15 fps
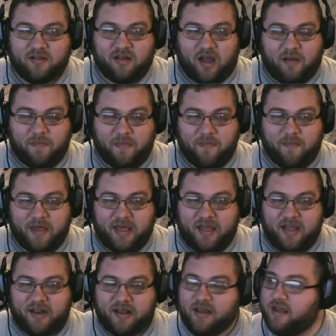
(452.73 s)
on my
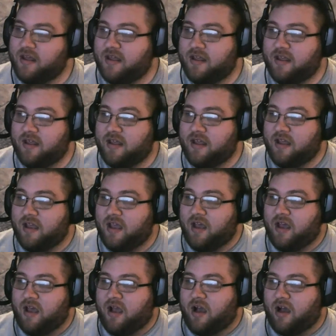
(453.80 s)
main,
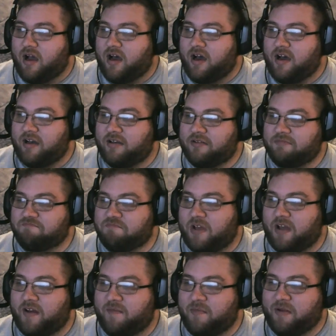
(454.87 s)

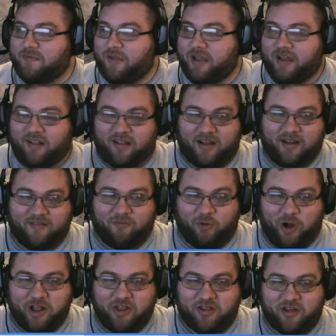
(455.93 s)
I've been playing a lot of
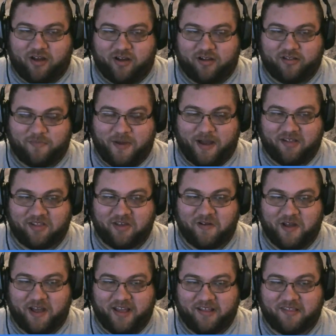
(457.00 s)
Watch Dogs the past 2
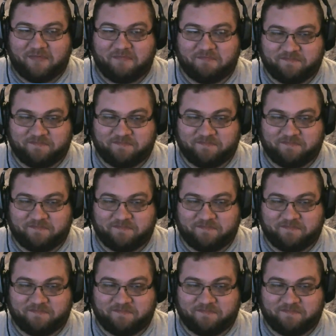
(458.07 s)
days.